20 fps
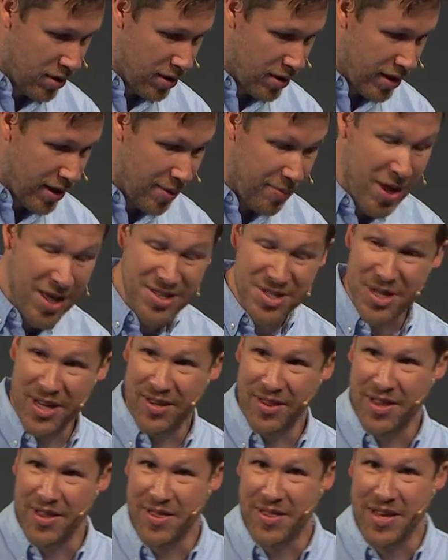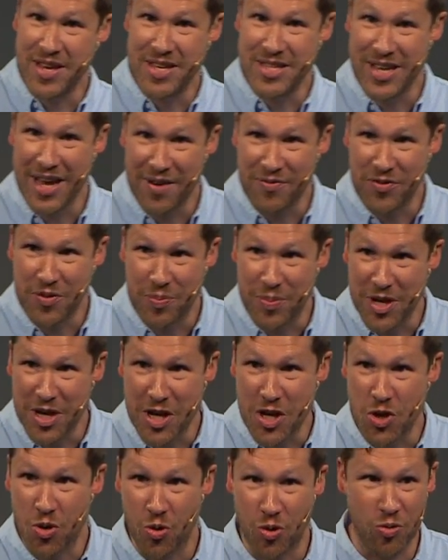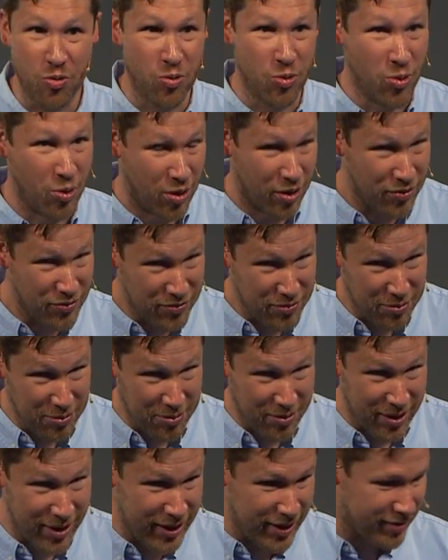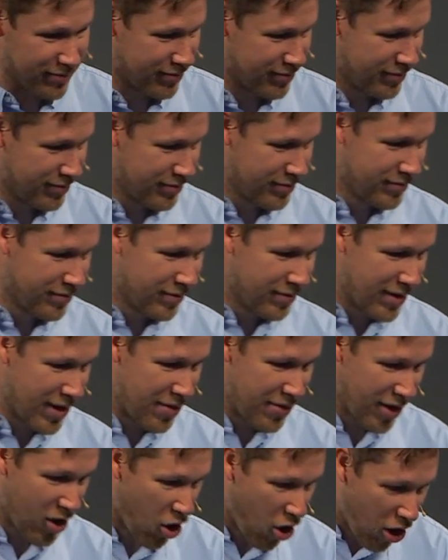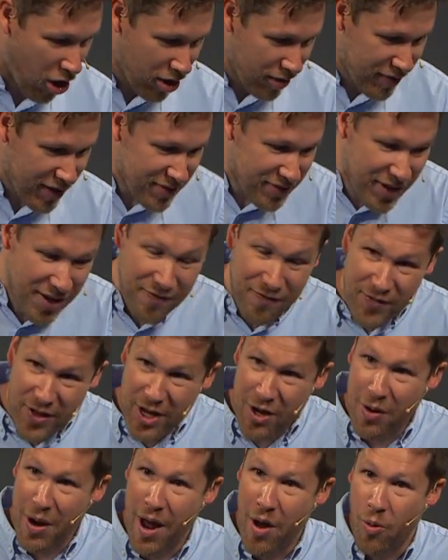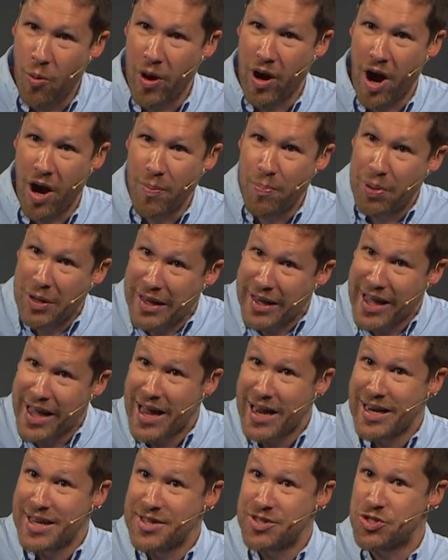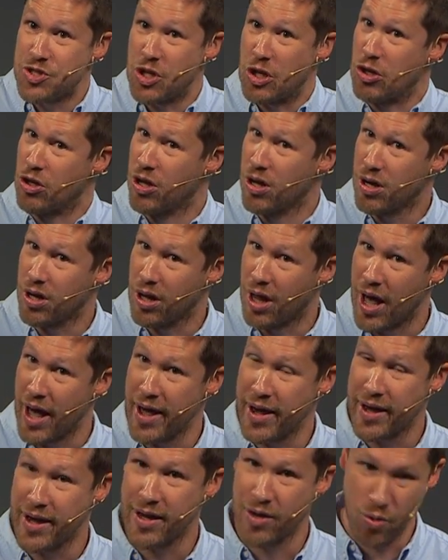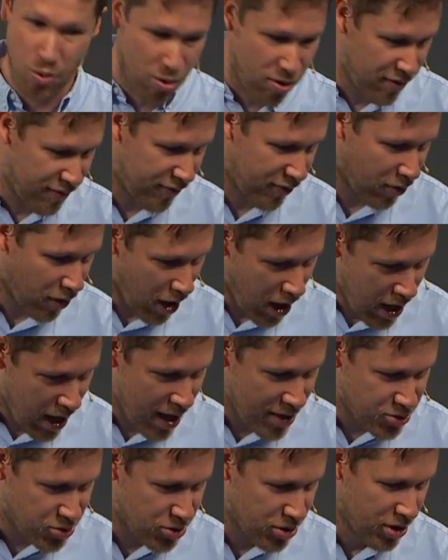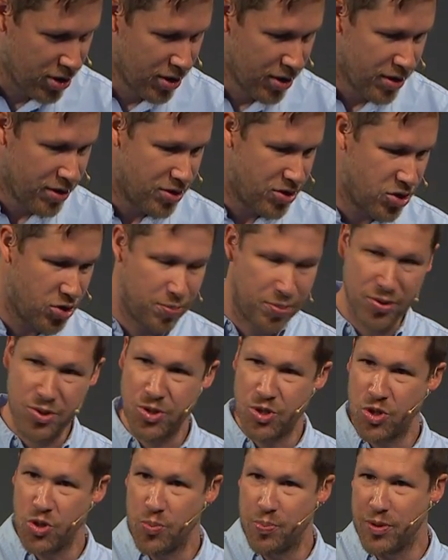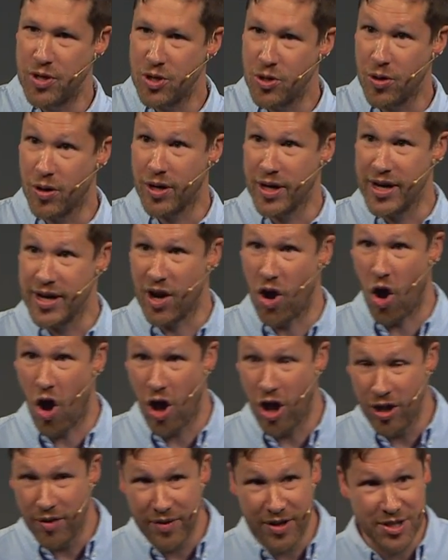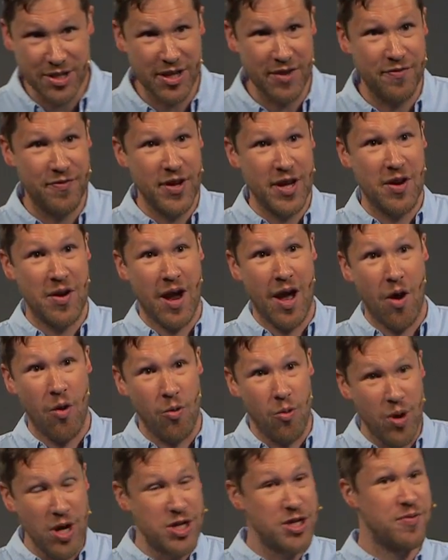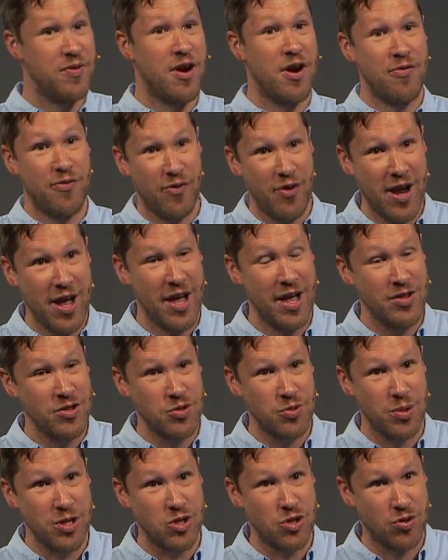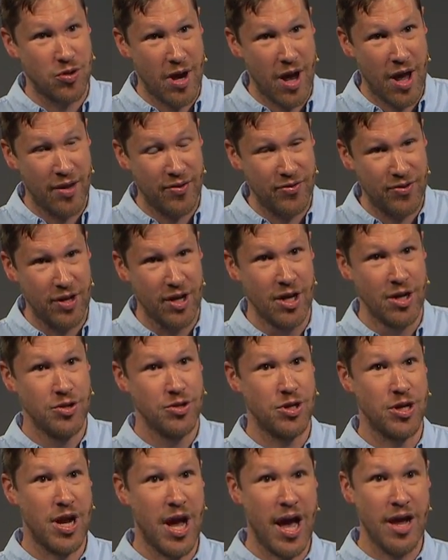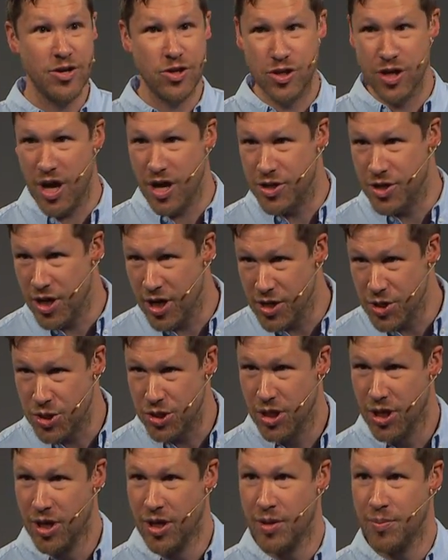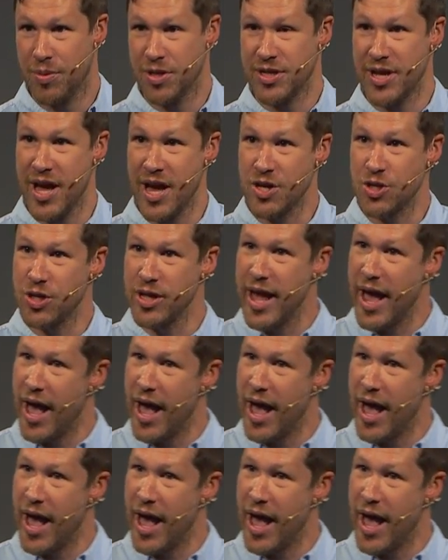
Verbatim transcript: And I'm not saying that these have to be your rules, right? I think all of us can figure out what our plan needs to look like in order for us to pursue purity, and all of us can figure out which of our friends we trust to not judge us, but to actually